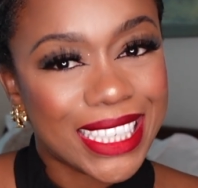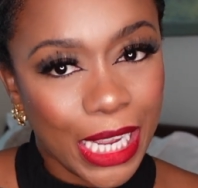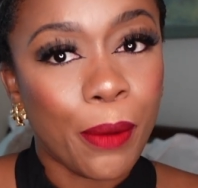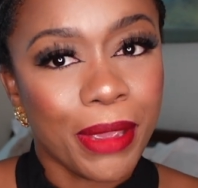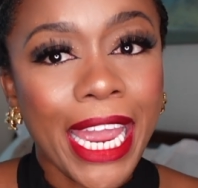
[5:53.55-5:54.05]

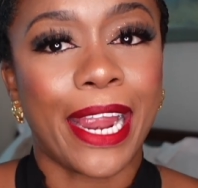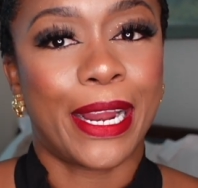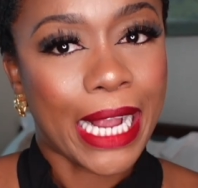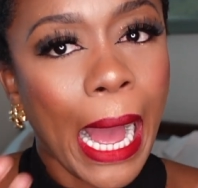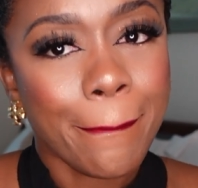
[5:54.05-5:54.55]
Come
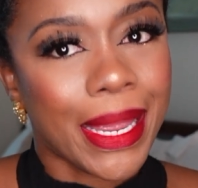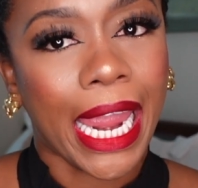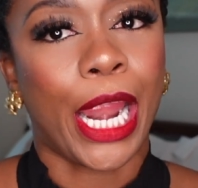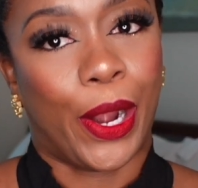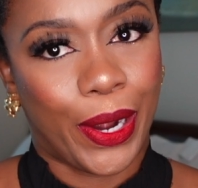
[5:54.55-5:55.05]
here. Come
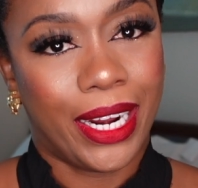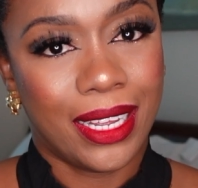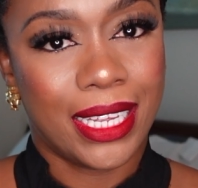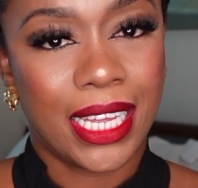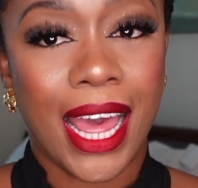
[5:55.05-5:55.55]
here.
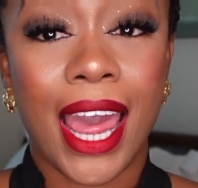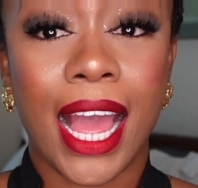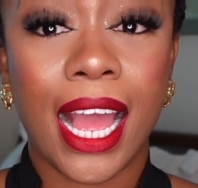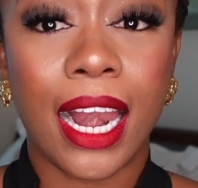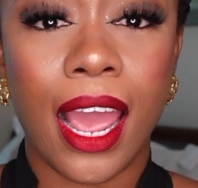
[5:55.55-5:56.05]

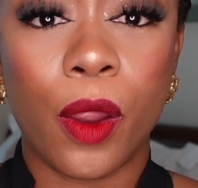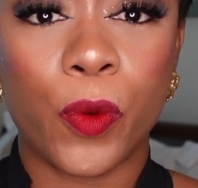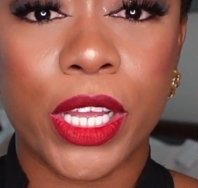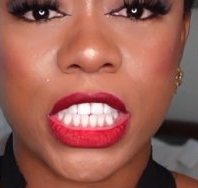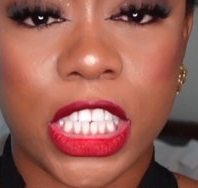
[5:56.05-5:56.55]

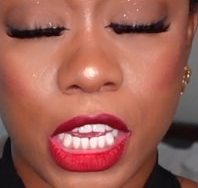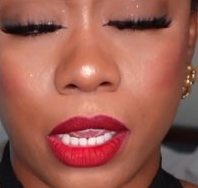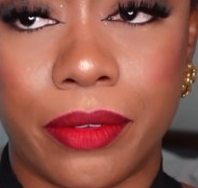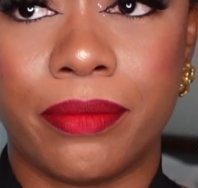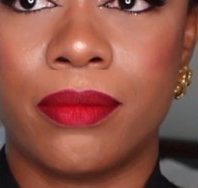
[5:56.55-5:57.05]
Clarity.